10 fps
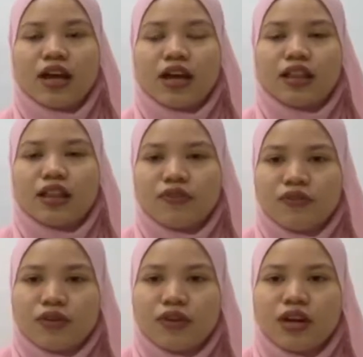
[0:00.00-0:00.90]

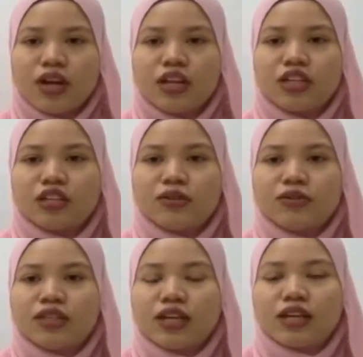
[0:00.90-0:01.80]
Therefore, it
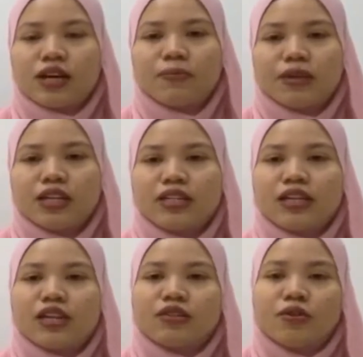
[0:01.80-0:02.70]
shows that the company
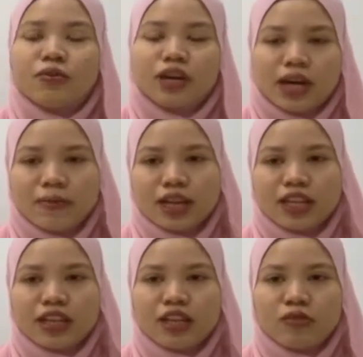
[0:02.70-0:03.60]
has lower
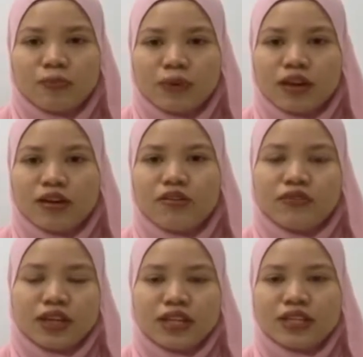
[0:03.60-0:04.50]
ability to pay off
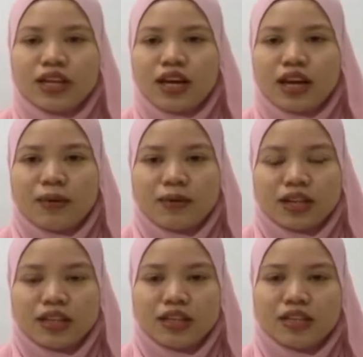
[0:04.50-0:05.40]
its
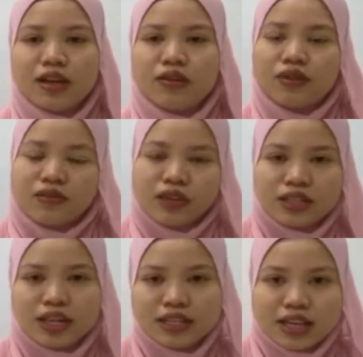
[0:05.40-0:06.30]
liabilities with its
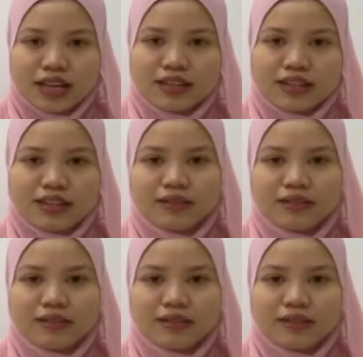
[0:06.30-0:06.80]
assets.